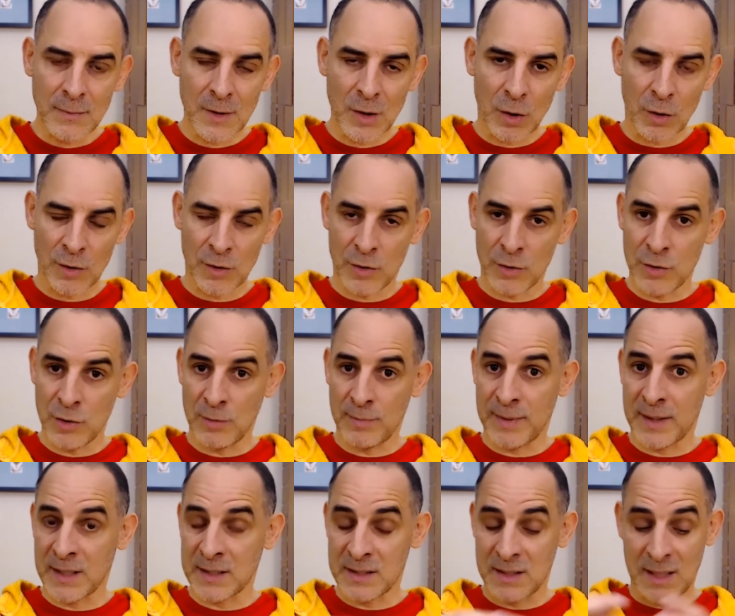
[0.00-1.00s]
Although your
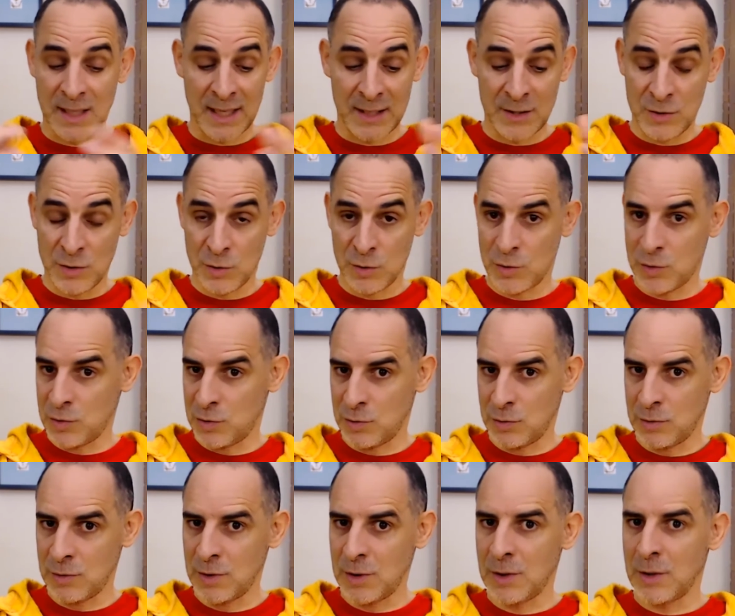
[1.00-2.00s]
past led you to
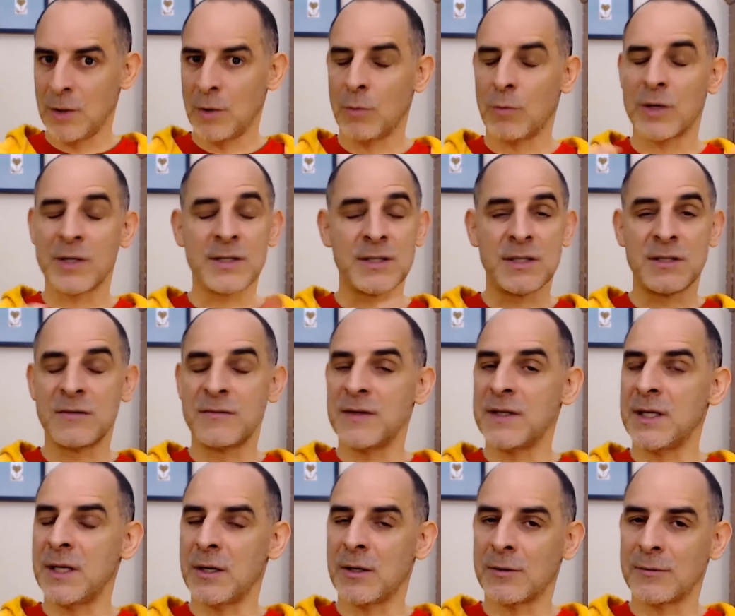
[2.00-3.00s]
watch this
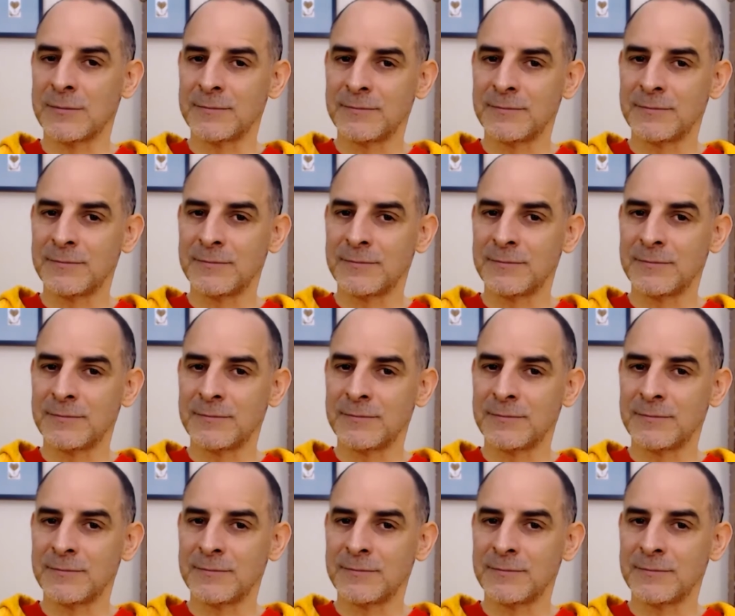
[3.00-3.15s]
video.